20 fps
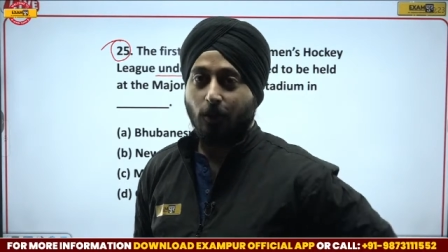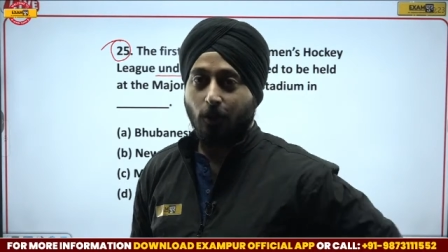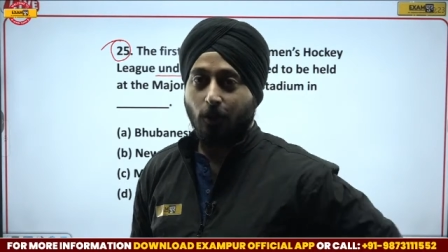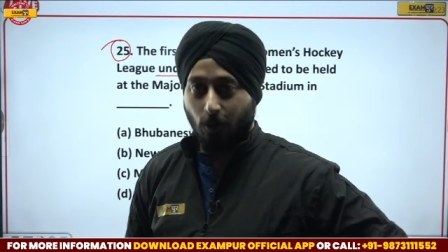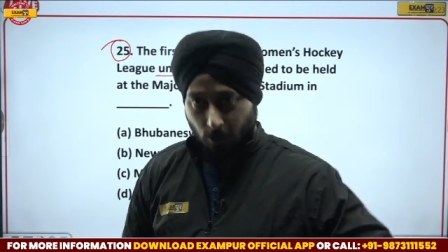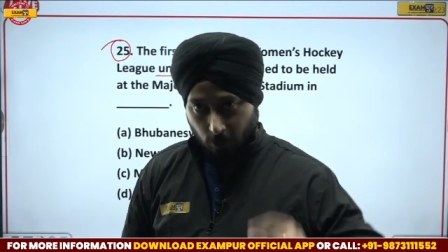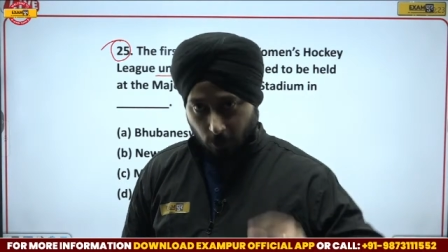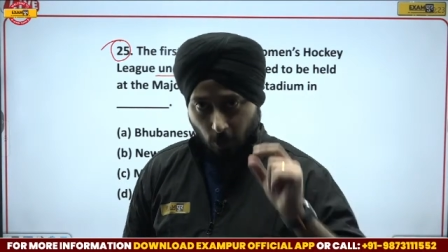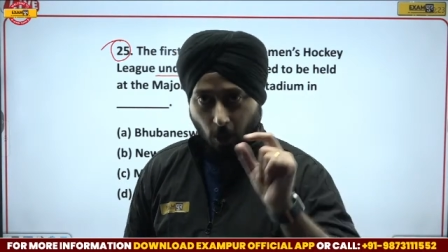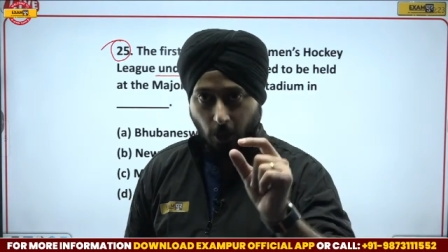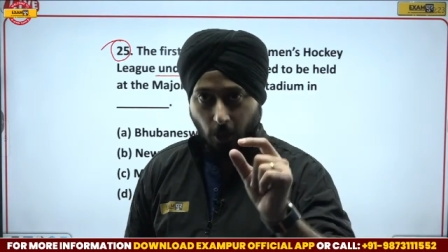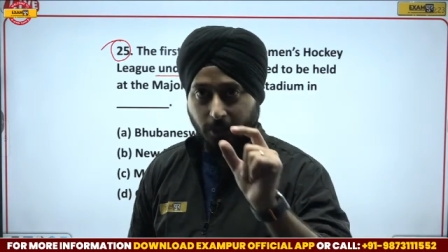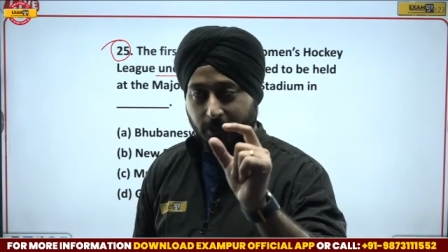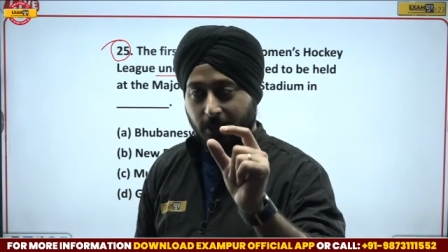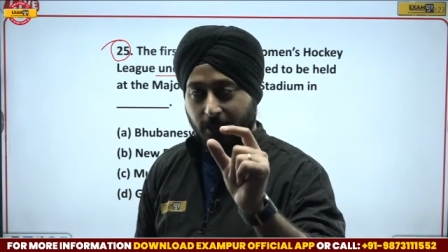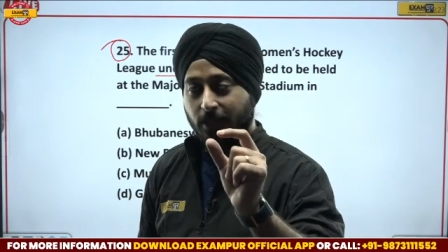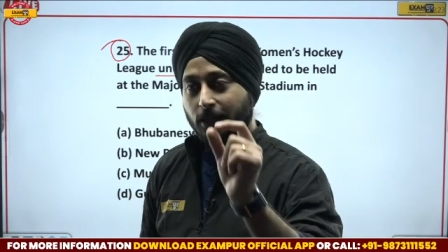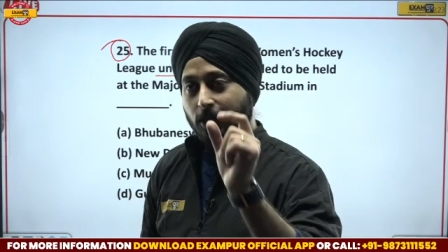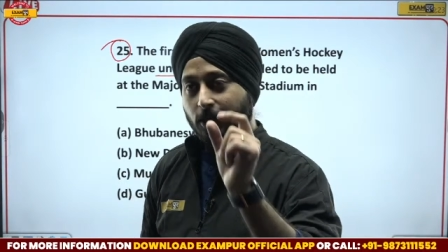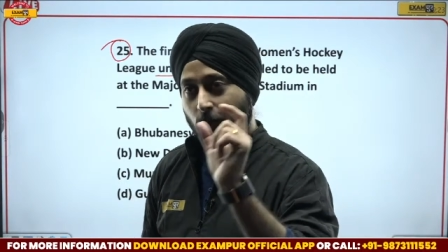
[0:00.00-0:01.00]
or
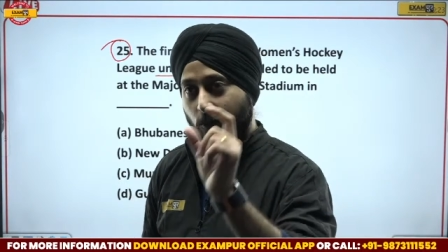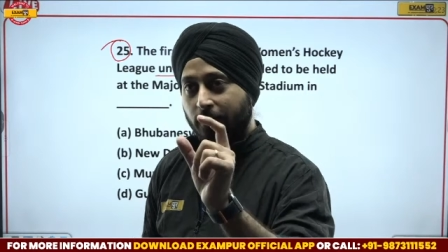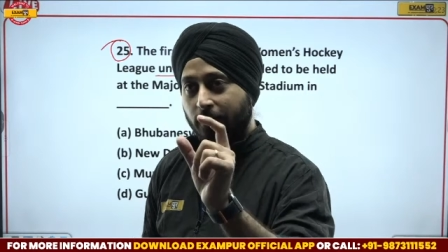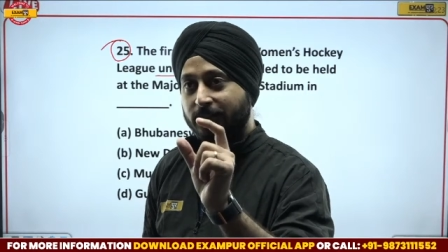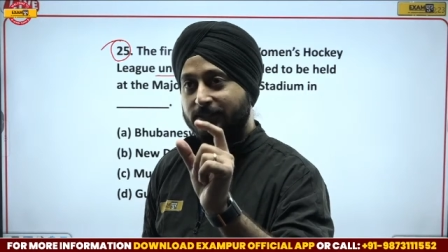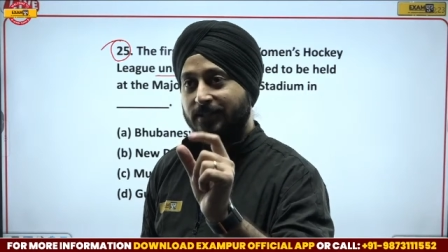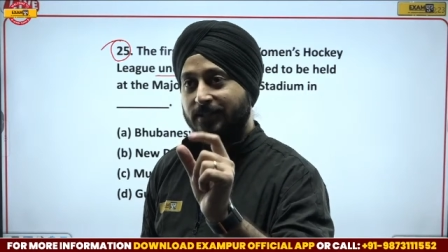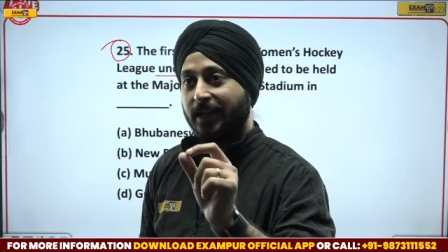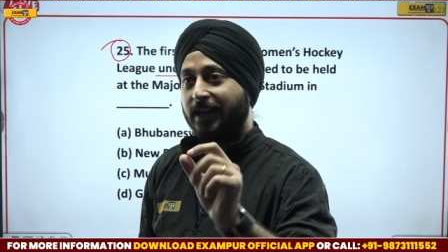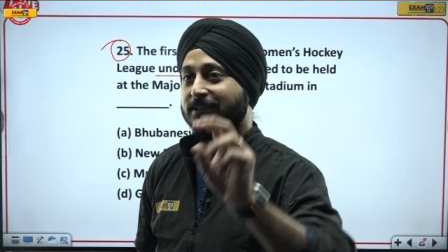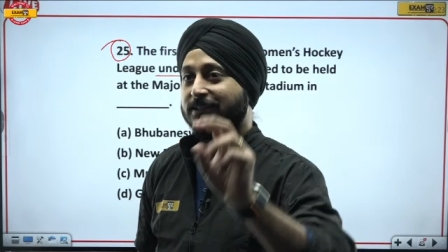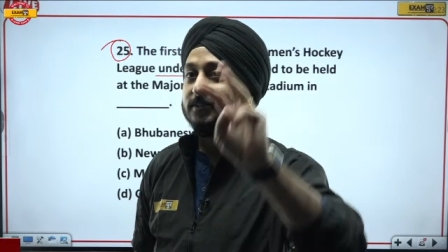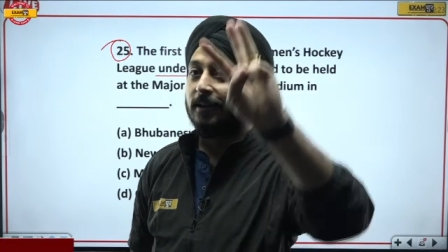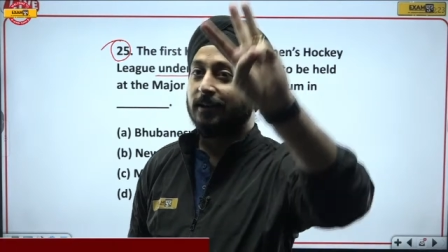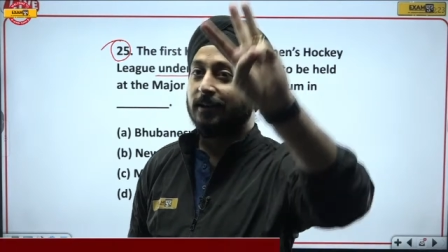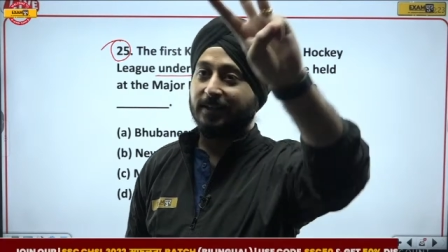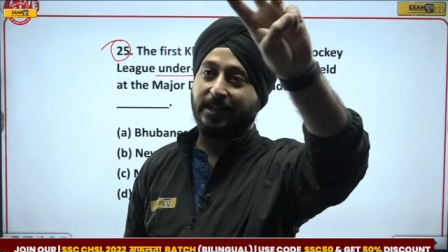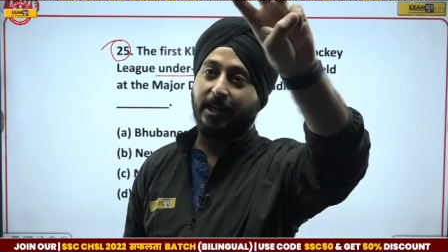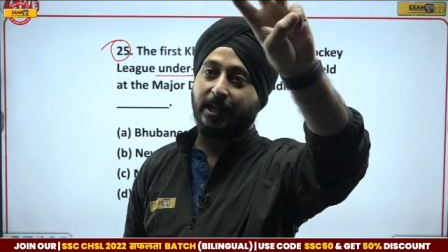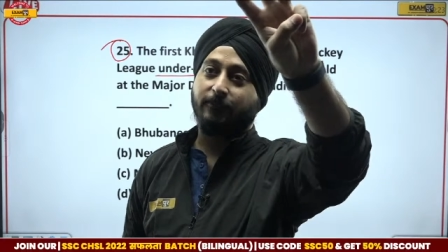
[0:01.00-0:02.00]
organ donation has
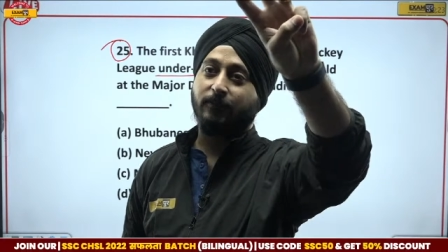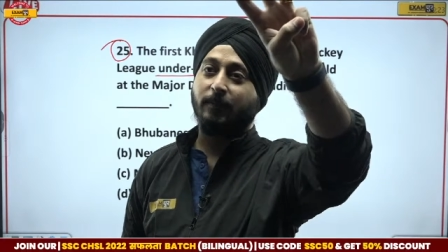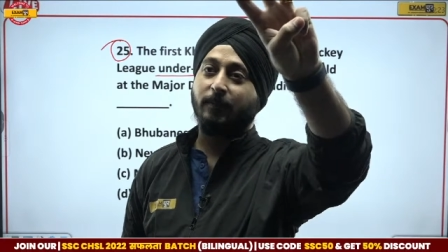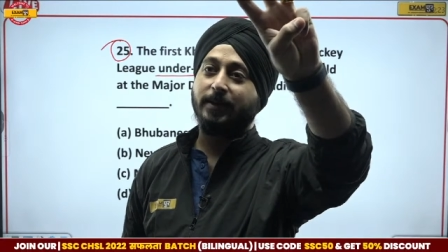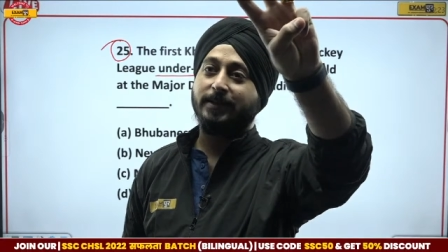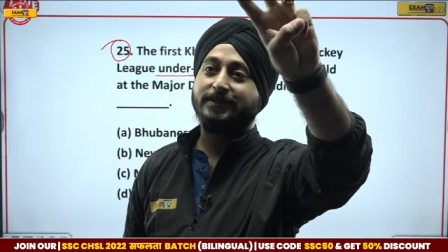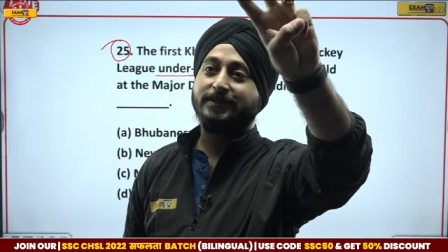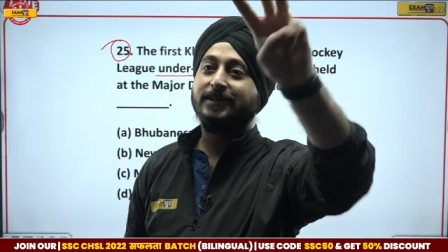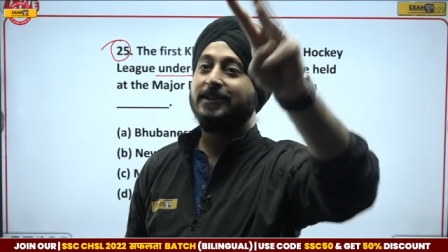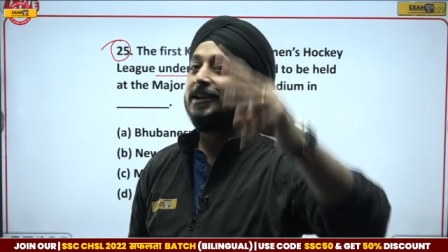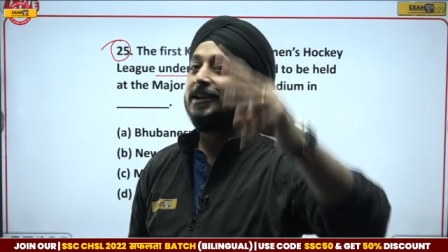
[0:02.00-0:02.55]
13 alphabets.